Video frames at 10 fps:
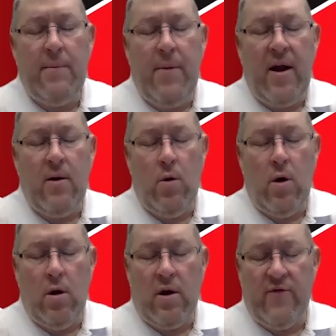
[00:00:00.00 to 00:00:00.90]
about it. Well,
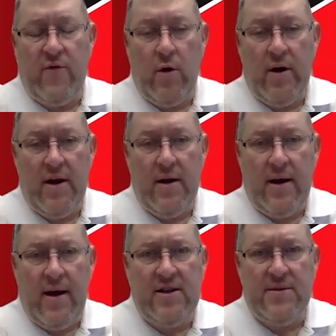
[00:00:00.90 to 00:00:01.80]
looking forward to getting the
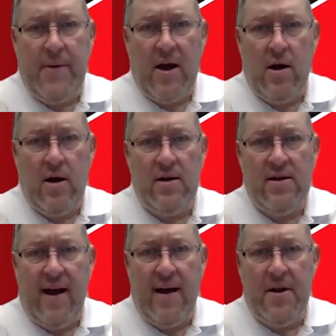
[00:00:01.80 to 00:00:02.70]
guys back on the
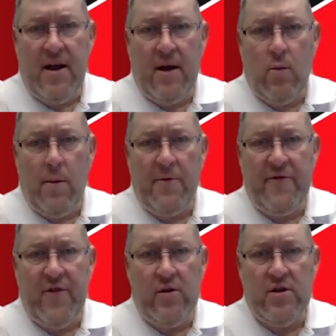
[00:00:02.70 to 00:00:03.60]
diamond down at Weber
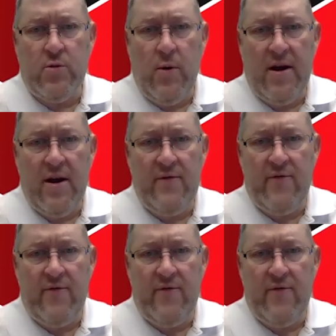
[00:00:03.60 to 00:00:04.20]
Field this weekend.